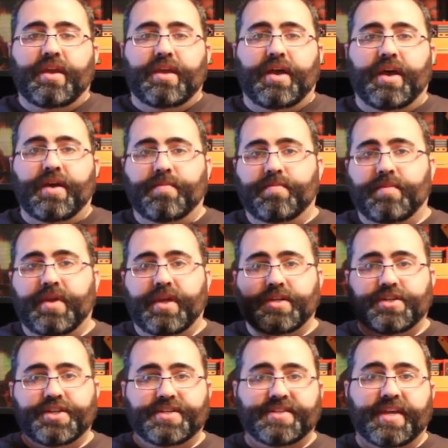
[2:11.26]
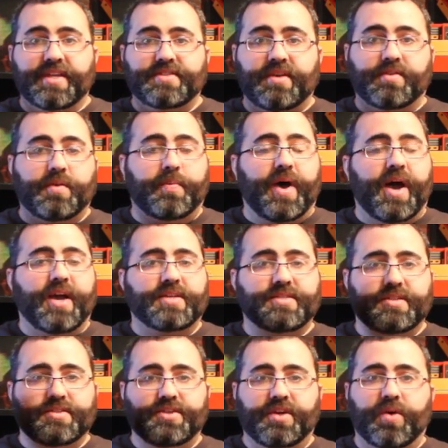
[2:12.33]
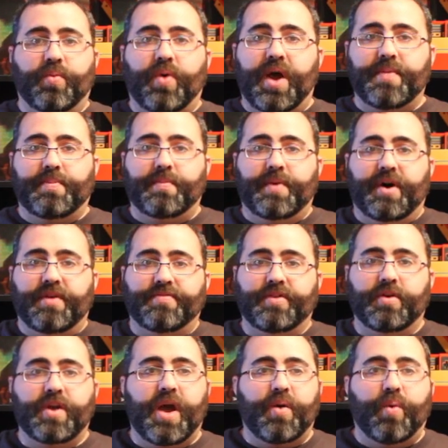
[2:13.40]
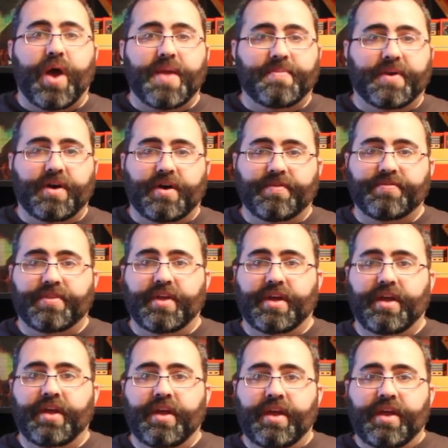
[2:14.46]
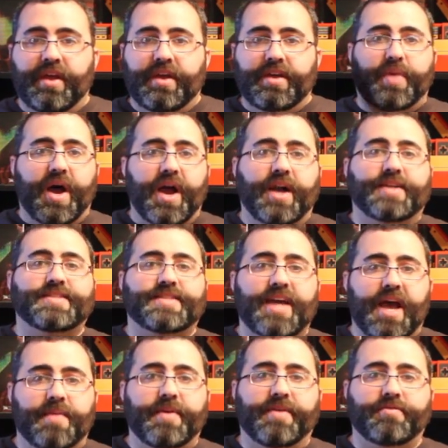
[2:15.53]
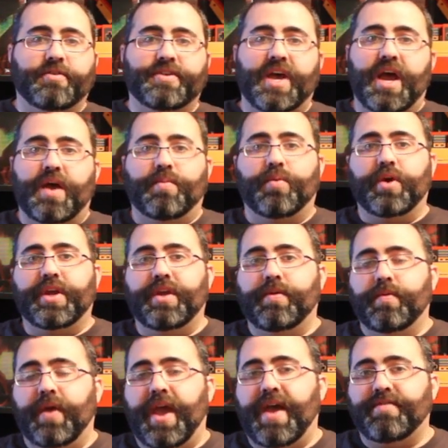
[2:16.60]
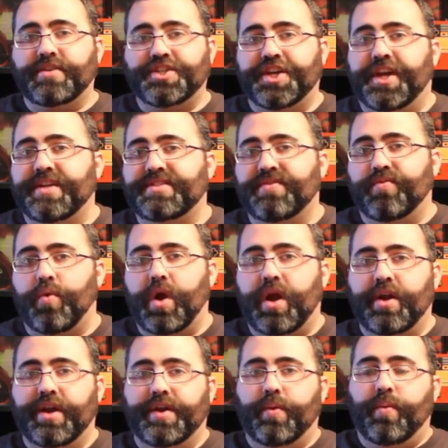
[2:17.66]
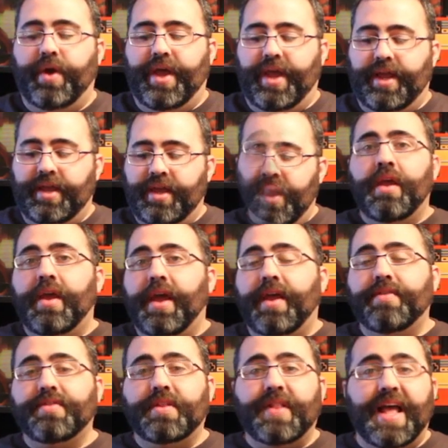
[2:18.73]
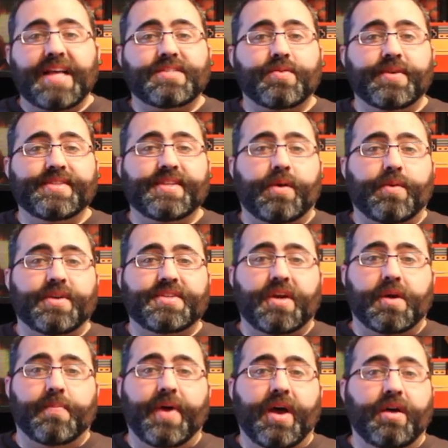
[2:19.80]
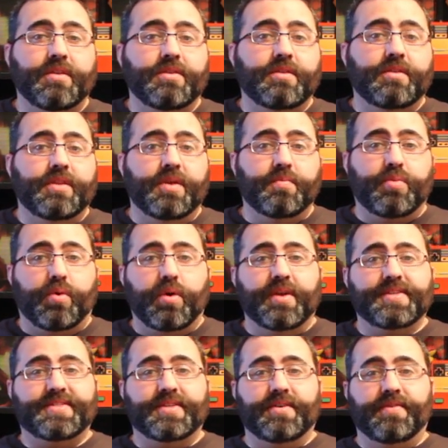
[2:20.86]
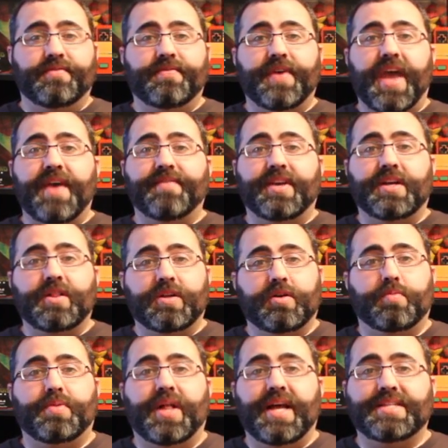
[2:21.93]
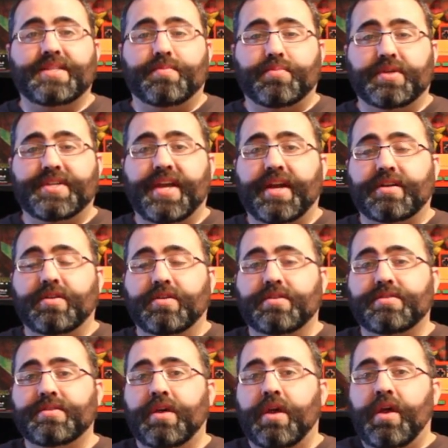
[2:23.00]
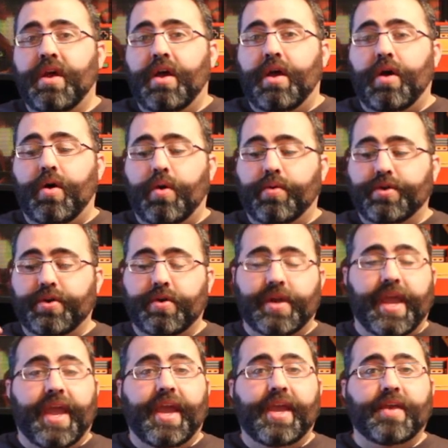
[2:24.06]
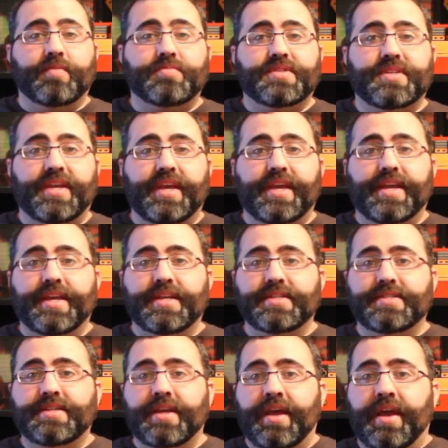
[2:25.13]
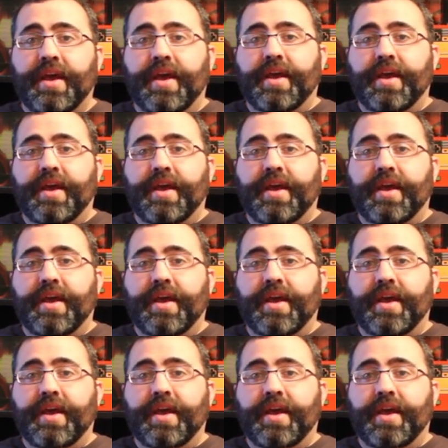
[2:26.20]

Um, it just gets on the boxes. You can wipe them off. You're not wiping off the box time after time where you have a chance of wearing it away. And the last reason I want to talk about the importance of having clear plastic protectors on your games is